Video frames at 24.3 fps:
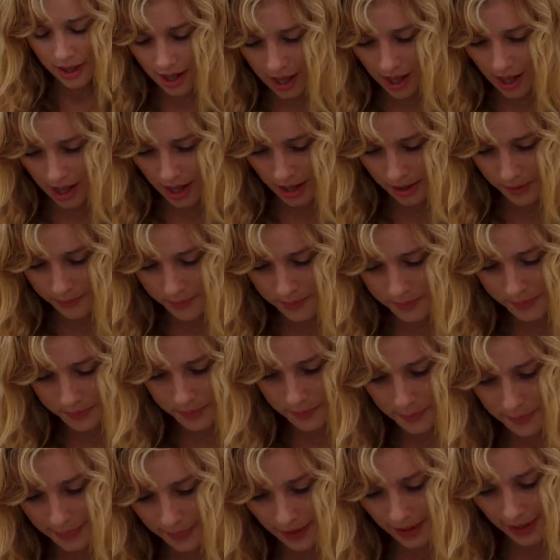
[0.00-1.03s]
Um,
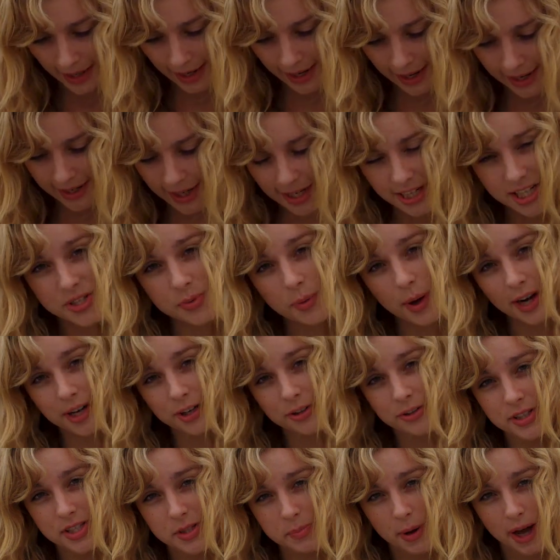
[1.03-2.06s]
and I just
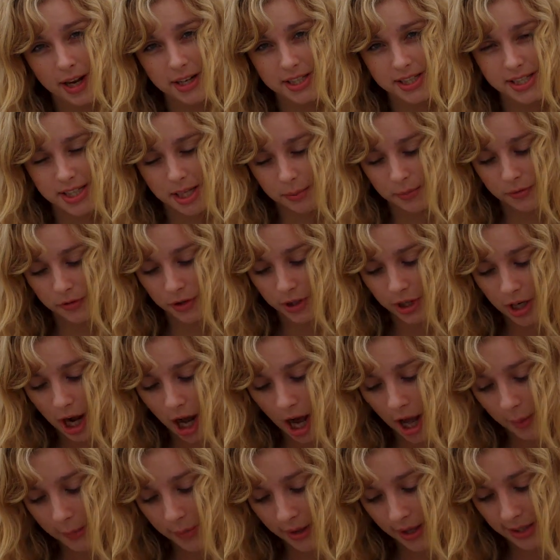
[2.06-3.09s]
wanted to respond to some of your
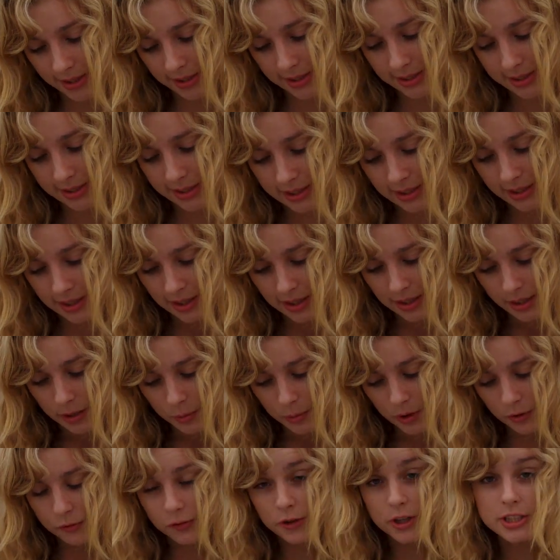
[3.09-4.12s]
comments.
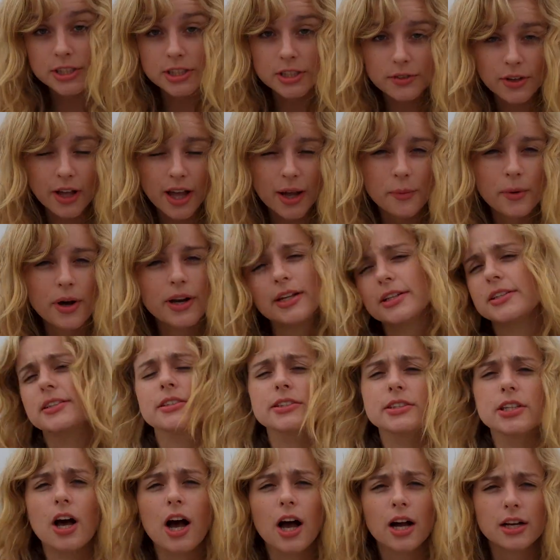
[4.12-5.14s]
Well, first of all, I wanted
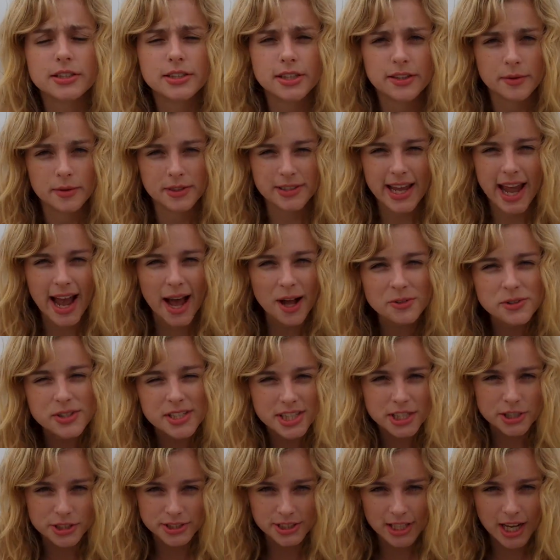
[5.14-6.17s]
to talk to the
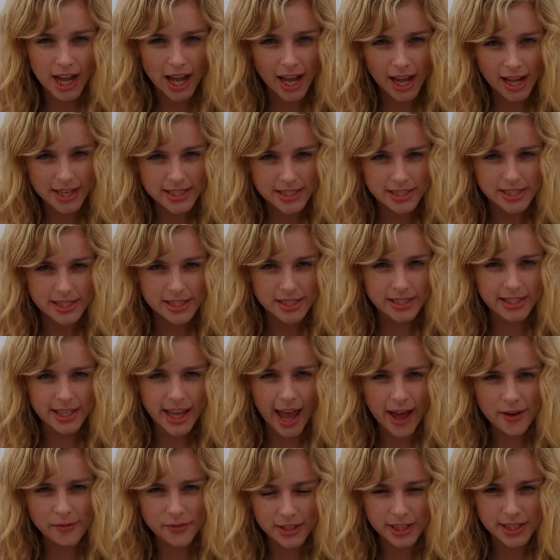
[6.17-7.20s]
downstairs guys,
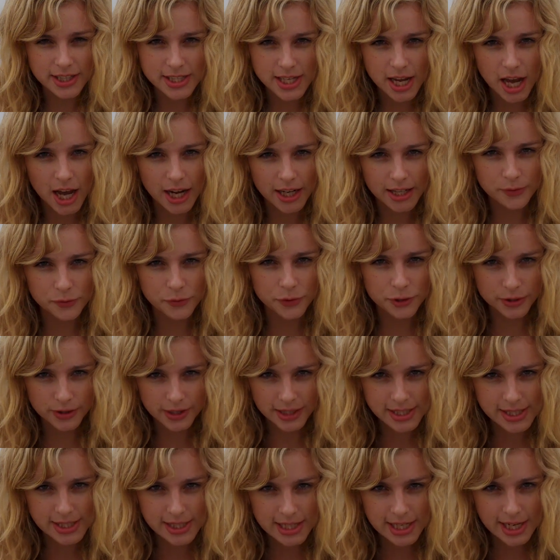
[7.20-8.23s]
Kevin and Doug, if you're
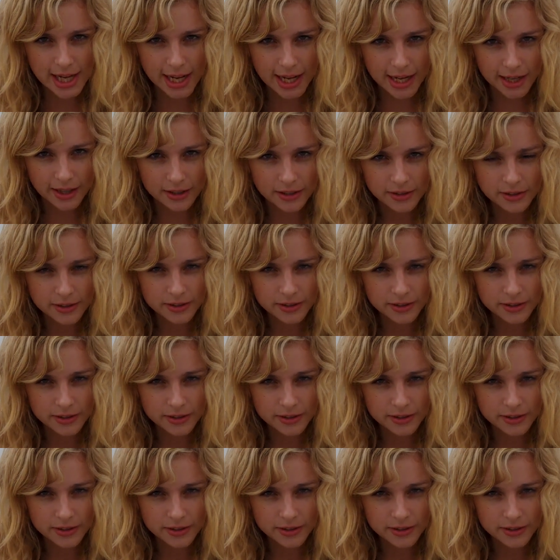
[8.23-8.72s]
listening.